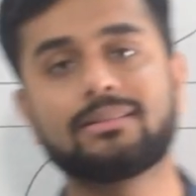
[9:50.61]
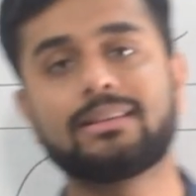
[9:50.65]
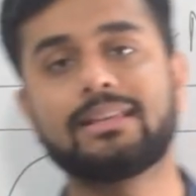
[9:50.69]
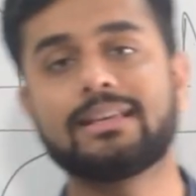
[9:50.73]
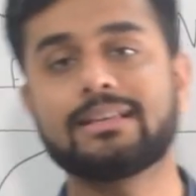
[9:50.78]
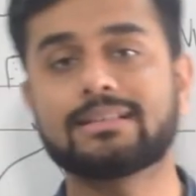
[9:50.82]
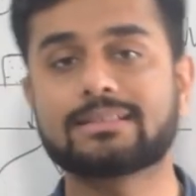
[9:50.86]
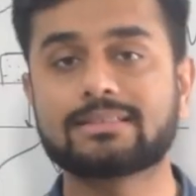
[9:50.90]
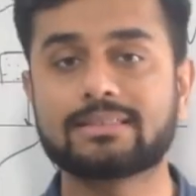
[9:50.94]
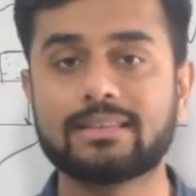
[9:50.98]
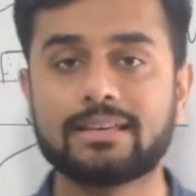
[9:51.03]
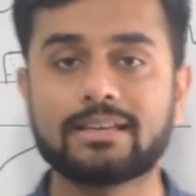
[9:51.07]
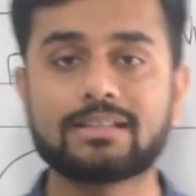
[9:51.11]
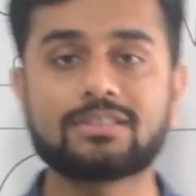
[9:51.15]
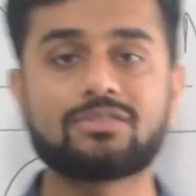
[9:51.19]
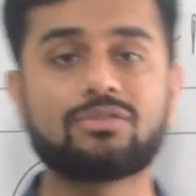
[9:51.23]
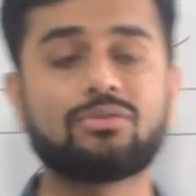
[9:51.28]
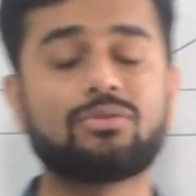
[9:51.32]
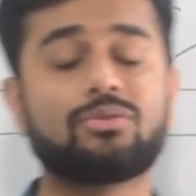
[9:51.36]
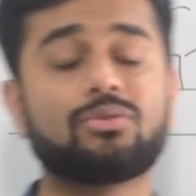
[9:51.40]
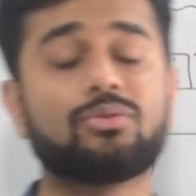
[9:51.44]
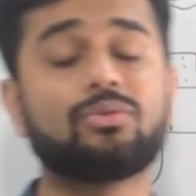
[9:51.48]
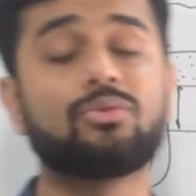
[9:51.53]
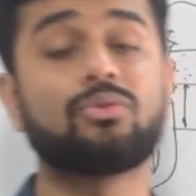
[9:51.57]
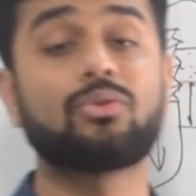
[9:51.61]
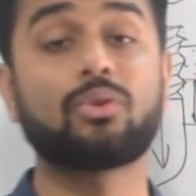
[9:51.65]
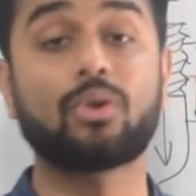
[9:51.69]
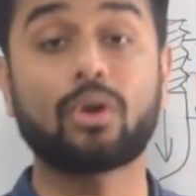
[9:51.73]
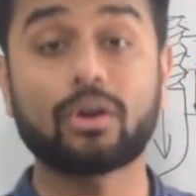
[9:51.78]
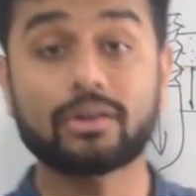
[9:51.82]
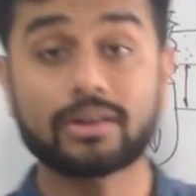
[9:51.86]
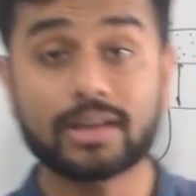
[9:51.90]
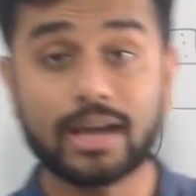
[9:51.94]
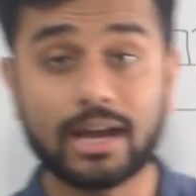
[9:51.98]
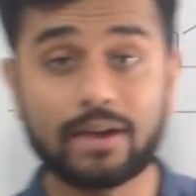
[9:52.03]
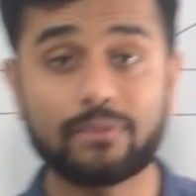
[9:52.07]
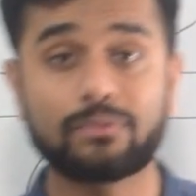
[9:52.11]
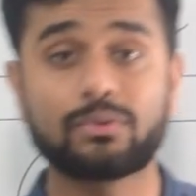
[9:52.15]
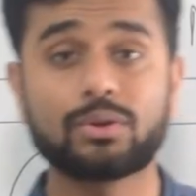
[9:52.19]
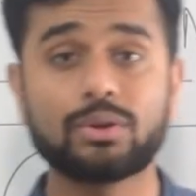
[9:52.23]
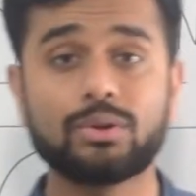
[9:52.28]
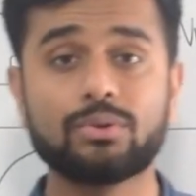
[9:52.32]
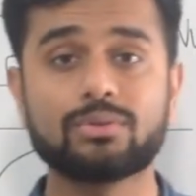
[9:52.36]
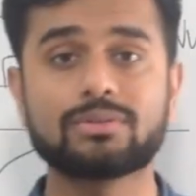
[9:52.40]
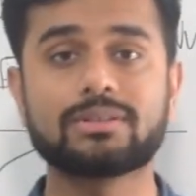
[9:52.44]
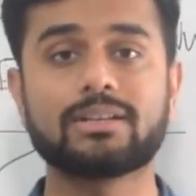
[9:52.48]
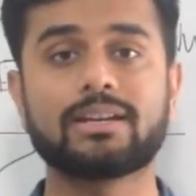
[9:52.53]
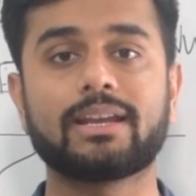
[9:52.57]
These things you do not have to
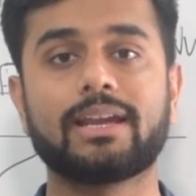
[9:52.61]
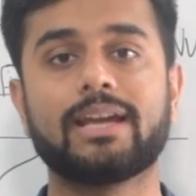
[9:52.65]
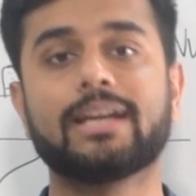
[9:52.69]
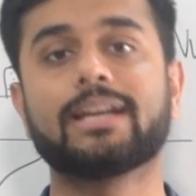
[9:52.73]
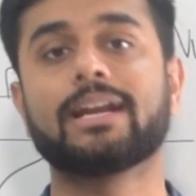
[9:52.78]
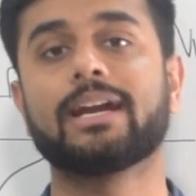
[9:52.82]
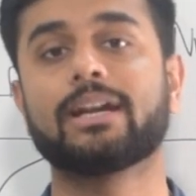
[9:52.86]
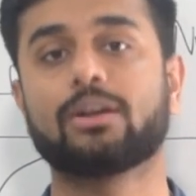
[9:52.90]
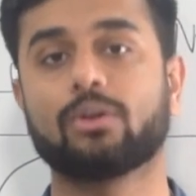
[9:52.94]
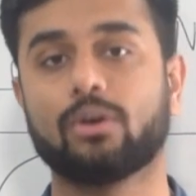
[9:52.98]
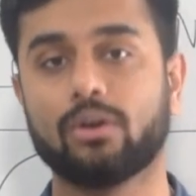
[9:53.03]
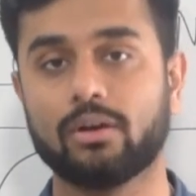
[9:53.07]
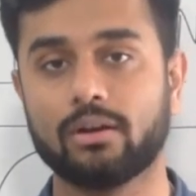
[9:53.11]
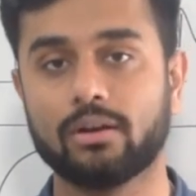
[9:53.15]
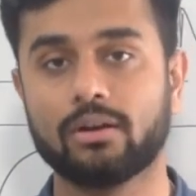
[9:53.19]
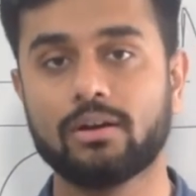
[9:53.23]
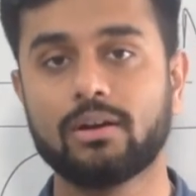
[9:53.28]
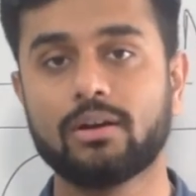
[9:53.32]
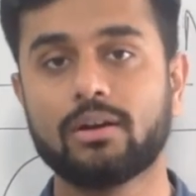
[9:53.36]
use in GATE at all.